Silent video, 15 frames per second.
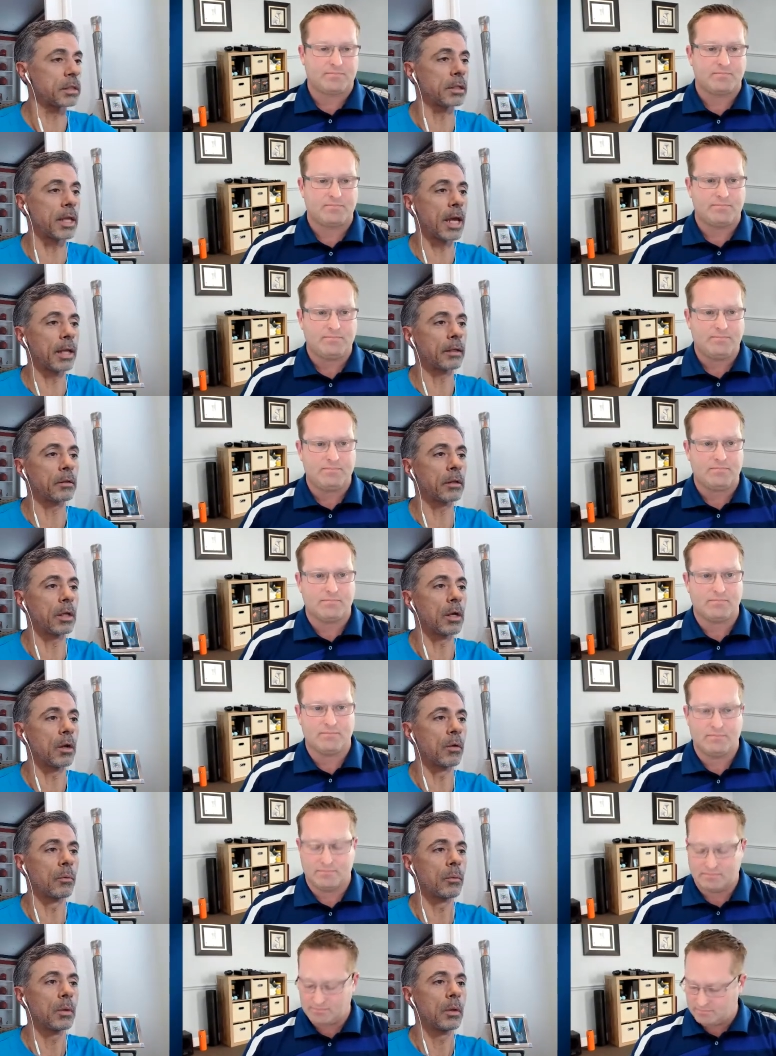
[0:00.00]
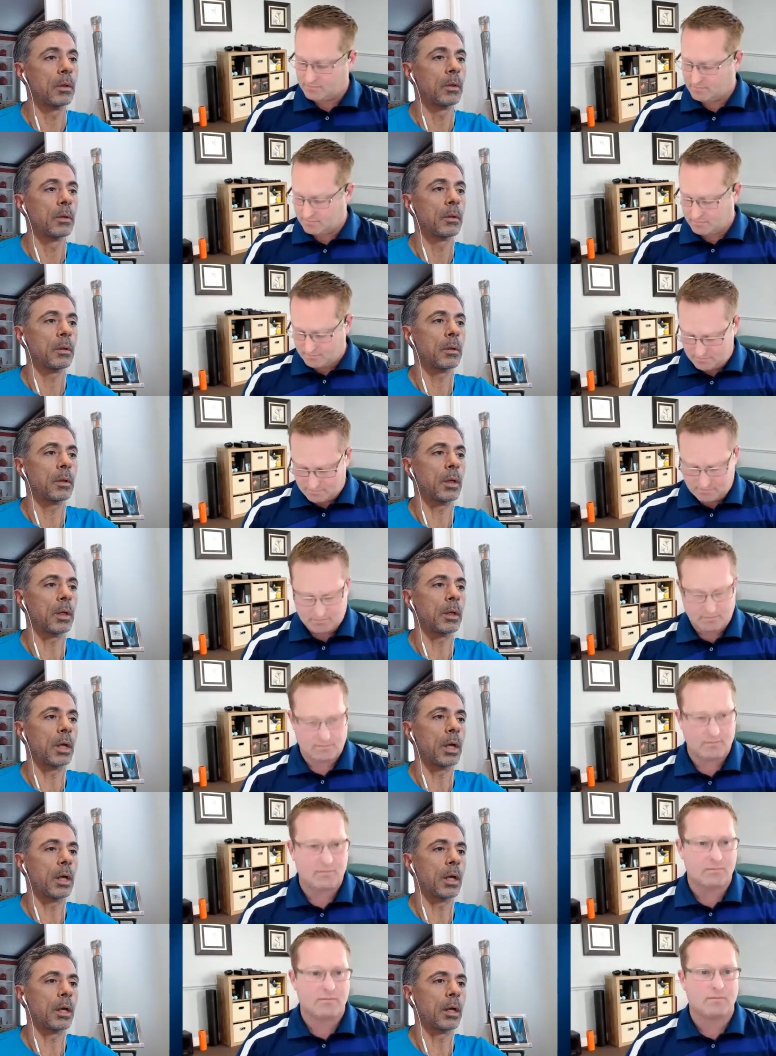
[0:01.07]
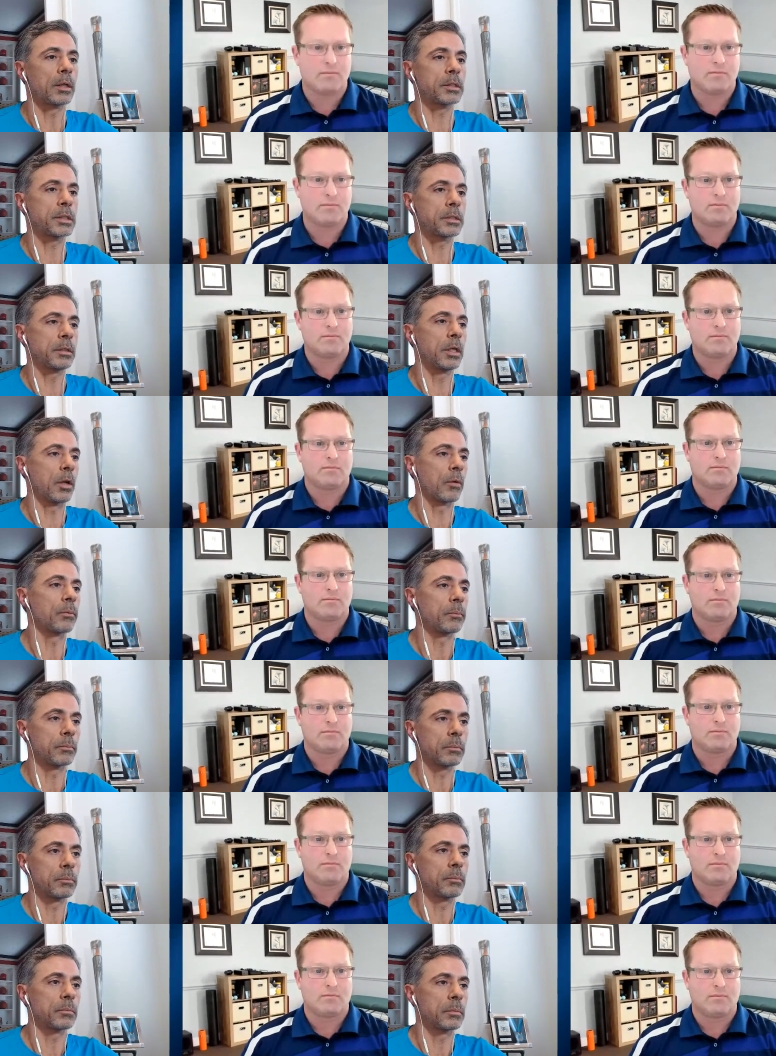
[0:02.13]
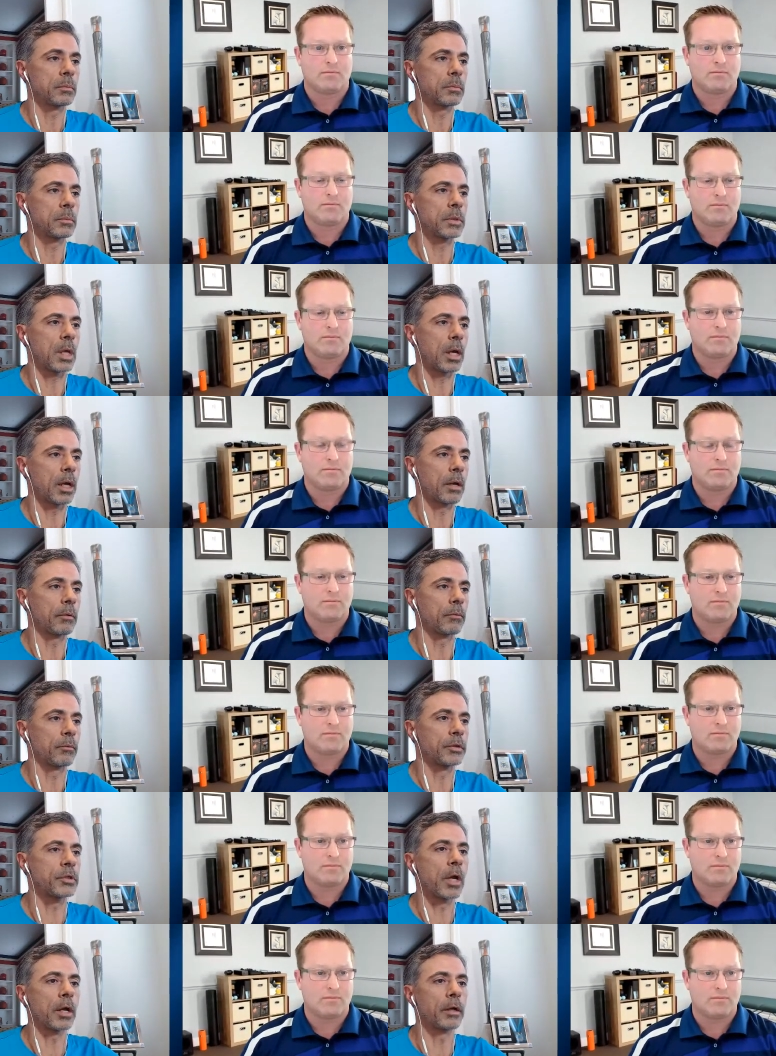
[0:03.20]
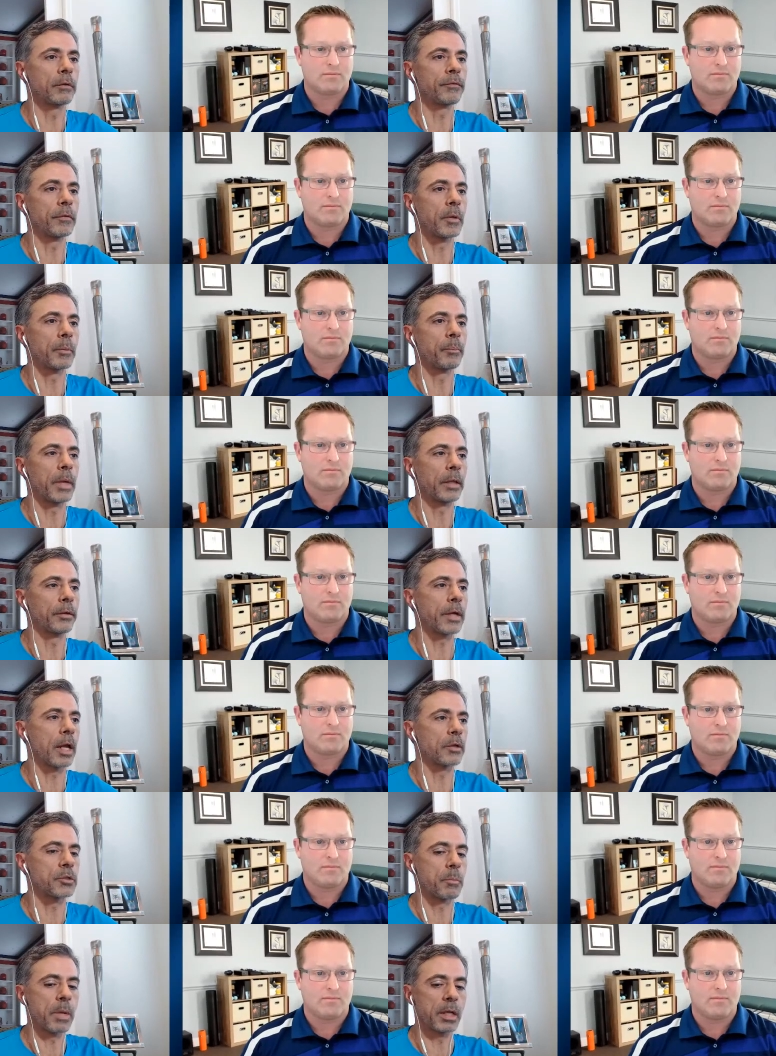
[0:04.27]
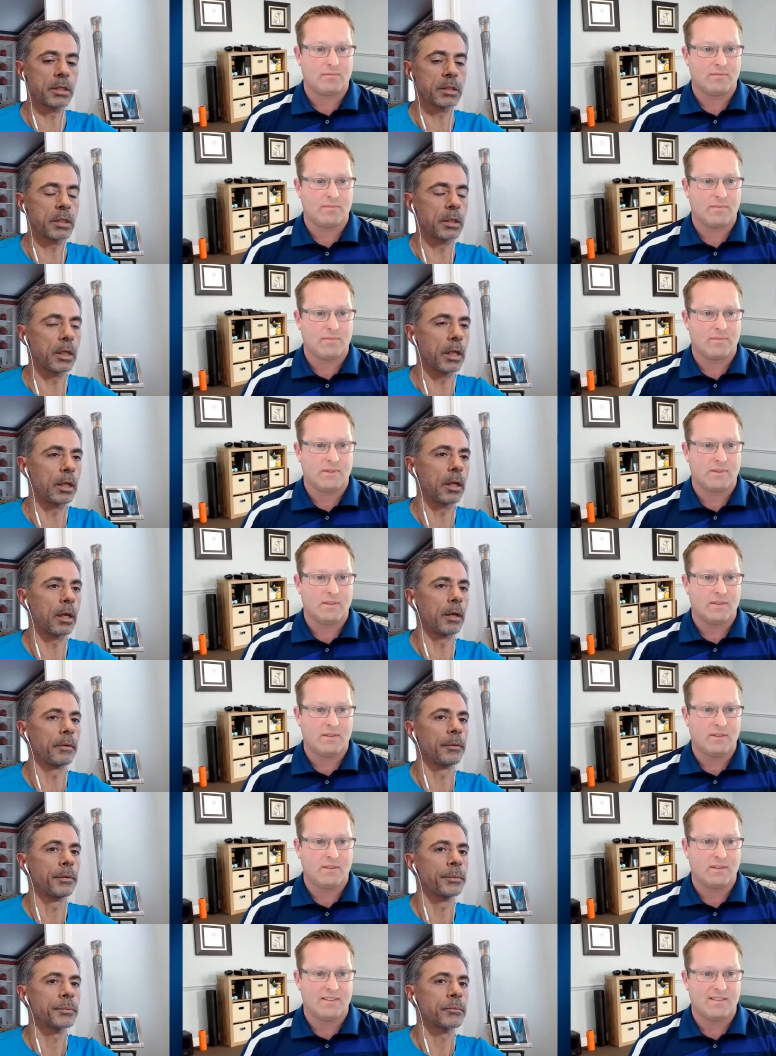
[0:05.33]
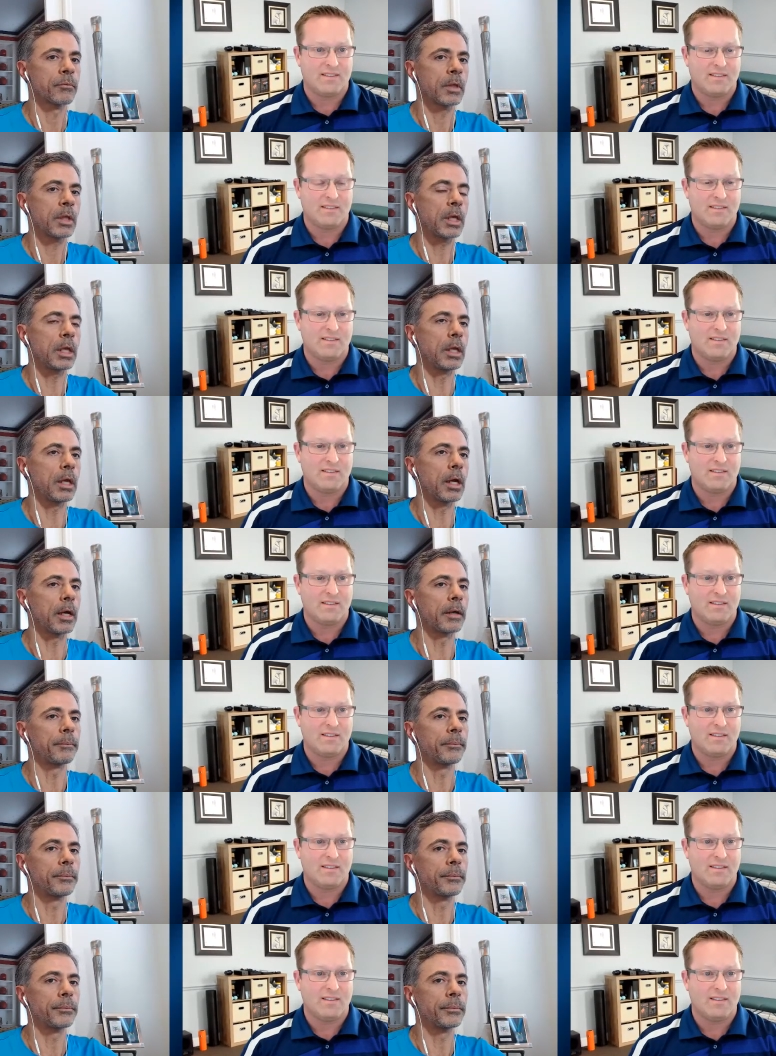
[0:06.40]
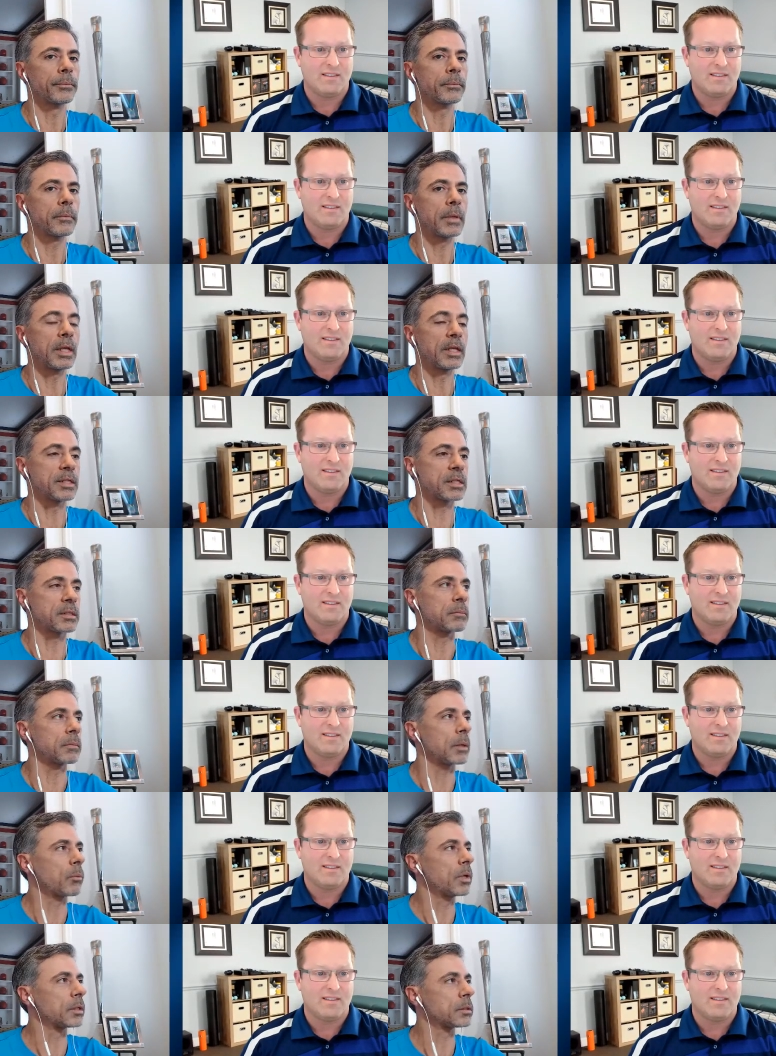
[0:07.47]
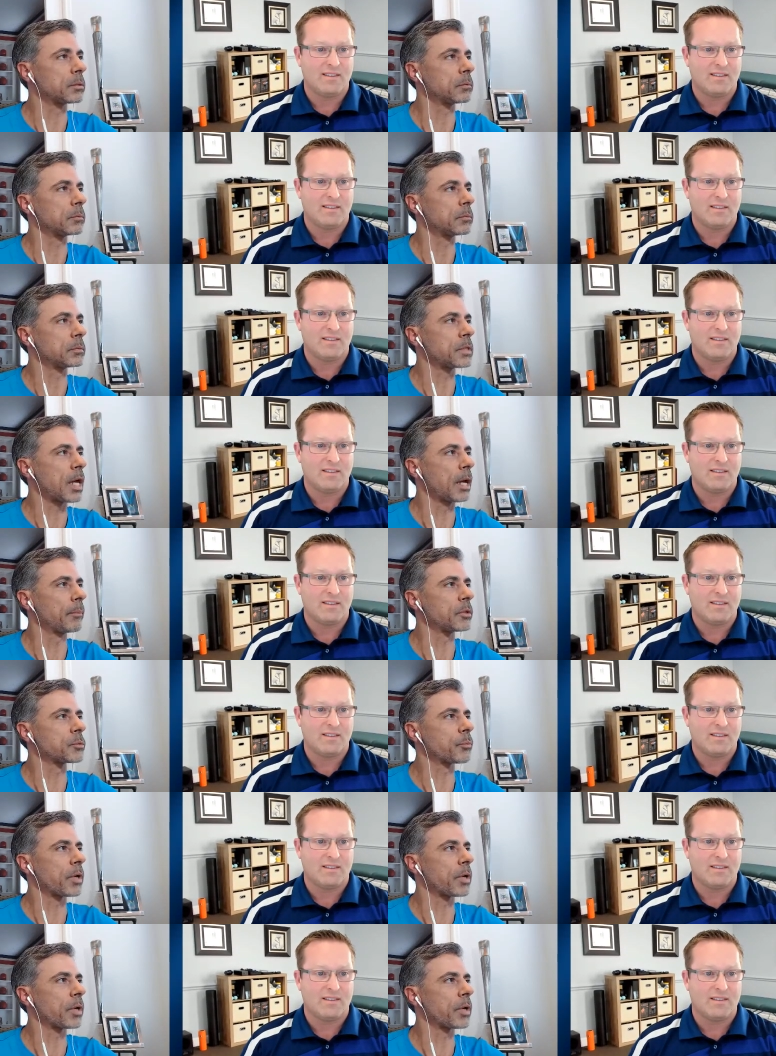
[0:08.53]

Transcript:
Speaker 1: to that, you know, uh, uh, you know, uh, retired from the Baylor College of Medicine, and uh, he, uh, and what is Tom is